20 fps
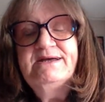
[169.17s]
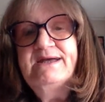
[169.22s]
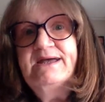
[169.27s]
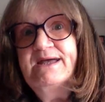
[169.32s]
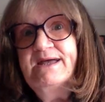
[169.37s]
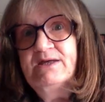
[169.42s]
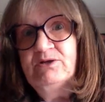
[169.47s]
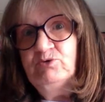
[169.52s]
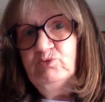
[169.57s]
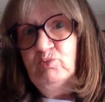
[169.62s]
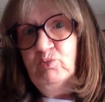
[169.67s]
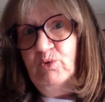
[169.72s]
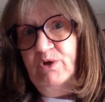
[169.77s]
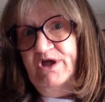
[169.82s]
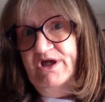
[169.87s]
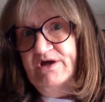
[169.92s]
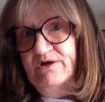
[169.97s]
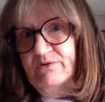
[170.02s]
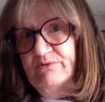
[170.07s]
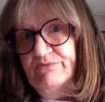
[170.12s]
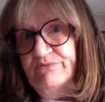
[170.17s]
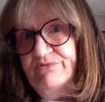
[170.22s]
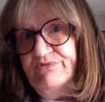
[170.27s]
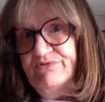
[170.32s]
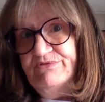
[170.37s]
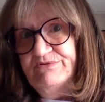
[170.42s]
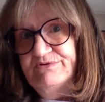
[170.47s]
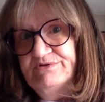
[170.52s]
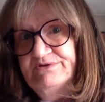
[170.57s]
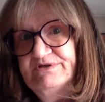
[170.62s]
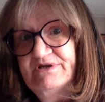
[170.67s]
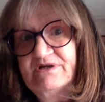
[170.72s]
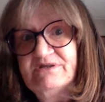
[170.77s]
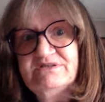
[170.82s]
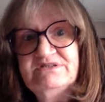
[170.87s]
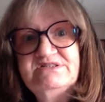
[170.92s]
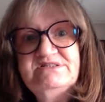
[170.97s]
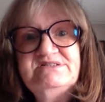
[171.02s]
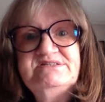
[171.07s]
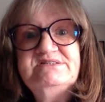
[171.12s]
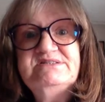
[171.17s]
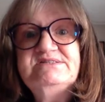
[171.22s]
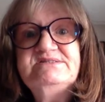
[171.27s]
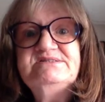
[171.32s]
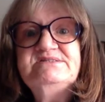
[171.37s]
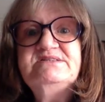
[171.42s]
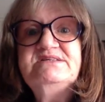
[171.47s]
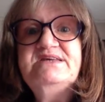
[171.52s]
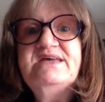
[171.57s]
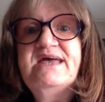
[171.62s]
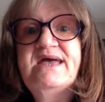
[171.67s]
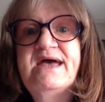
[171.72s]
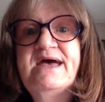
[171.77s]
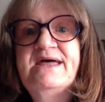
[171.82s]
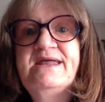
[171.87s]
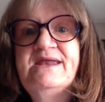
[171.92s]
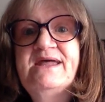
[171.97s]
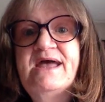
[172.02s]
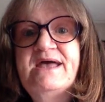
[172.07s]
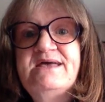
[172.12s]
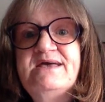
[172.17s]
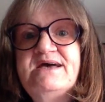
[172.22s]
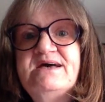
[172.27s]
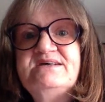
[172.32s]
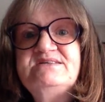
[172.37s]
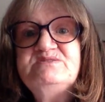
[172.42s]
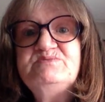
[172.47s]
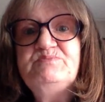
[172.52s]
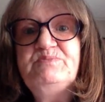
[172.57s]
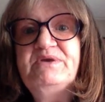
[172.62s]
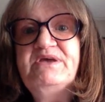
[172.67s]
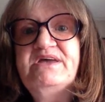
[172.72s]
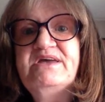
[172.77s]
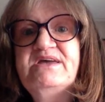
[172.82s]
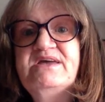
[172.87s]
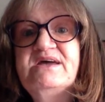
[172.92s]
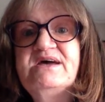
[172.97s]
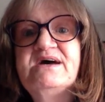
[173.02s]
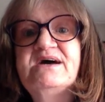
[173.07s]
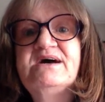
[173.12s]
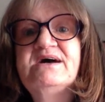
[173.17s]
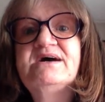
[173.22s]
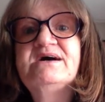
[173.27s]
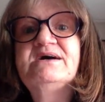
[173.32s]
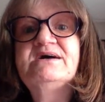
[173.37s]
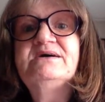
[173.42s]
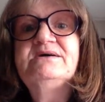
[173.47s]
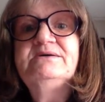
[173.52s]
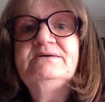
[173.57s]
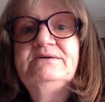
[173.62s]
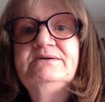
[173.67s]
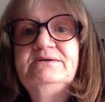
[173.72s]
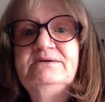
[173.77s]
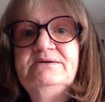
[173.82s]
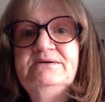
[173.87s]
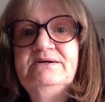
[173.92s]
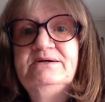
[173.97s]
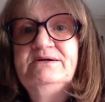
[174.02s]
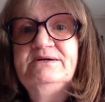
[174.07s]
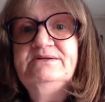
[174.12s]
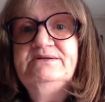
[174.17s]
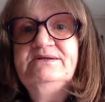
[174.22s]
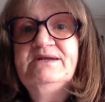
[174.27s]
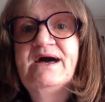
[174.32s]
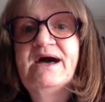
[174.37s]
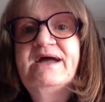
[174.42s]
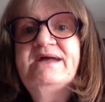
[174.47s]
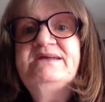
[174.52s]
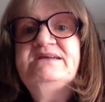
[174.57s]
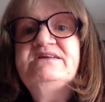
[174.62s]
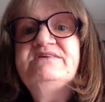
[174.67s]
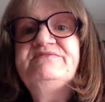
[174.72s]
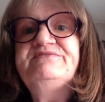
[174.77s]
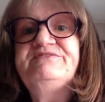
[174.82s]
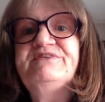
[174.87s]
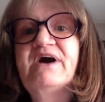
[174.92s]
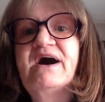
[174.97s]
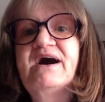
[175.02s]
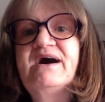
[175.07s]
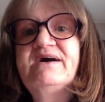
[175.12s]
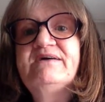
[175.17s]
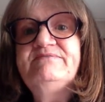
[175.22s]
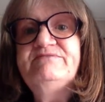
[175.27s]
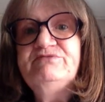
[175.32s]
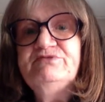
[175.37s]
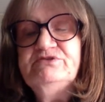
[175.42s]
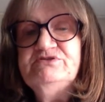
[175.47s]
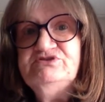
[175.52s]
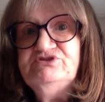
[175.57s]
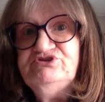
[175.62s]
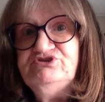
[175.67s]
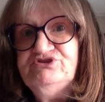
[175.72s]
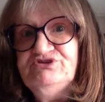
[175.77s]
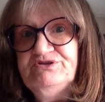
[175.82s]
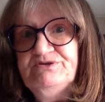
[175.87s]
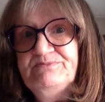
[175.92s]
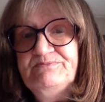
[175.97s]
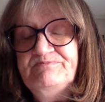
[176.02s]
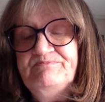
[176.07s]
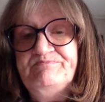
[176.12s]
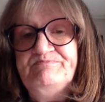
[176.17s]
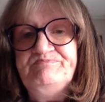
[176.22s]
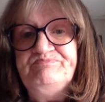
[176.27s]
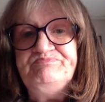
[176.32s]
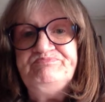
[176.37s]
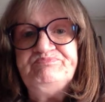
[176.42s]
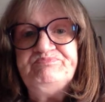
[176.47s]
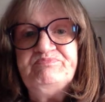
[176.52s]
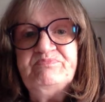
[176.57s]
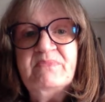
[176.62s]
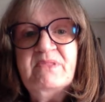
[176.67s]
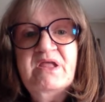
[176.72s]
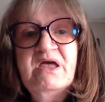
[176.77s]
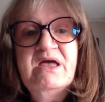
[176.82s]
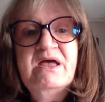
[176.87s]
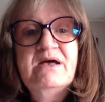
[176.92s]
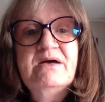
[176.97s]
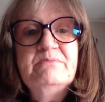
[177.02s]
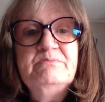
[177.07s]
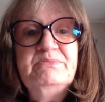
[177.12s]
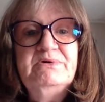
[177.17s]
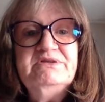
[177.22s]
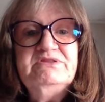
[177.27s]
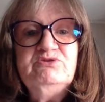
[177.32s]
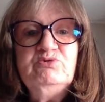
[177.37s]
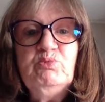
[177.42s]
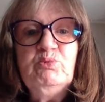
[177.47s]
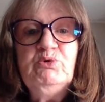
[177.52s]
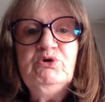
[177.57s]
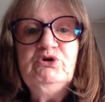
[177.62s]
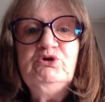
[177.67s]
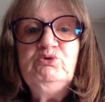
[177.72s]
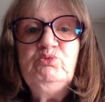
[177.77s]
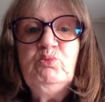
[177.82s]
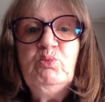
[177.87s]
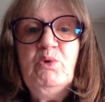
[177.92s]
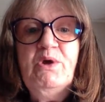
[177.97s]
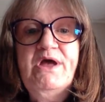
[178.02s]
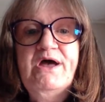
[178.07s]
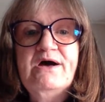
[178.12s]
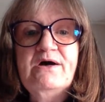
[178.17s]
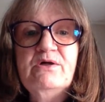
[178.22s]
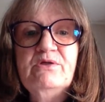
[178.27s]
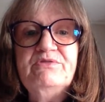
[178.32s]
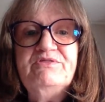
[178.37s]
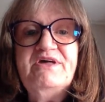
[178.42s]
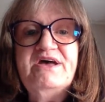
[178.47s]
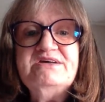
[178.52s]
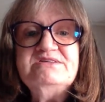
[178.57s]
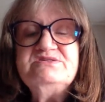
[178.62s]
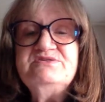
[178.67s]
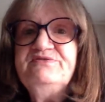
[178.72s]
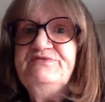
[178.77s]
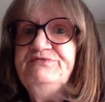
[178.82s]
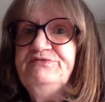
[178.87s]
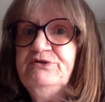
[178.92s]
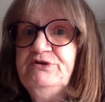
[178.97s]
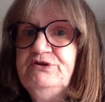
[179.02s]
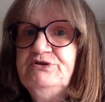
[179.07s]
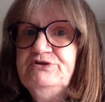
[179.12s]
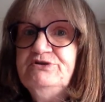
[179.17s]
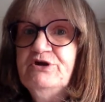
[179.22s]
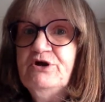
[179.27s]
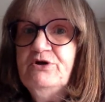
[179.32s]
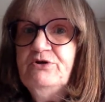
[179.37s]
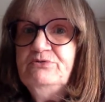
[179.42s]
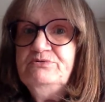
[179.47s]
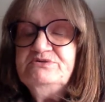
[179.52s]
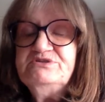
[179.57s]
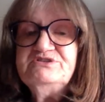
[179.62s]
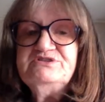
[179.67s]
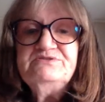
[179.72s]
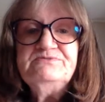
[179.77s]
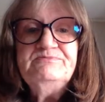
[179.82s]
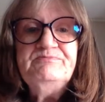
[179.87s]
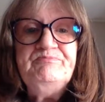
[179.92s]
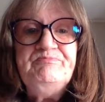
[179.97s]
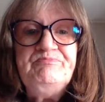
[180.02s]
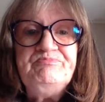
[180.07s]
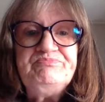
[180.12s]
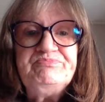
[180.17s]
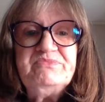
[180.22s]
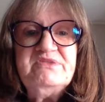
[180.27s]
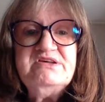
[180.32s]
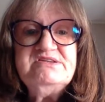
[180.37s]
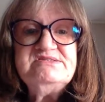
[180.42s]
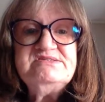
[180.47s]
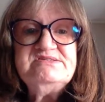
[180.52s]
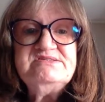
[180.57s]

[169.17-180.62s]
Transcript: and wealth. Now, this is the NASB uh, 95 version. But the word wealth has a footnote that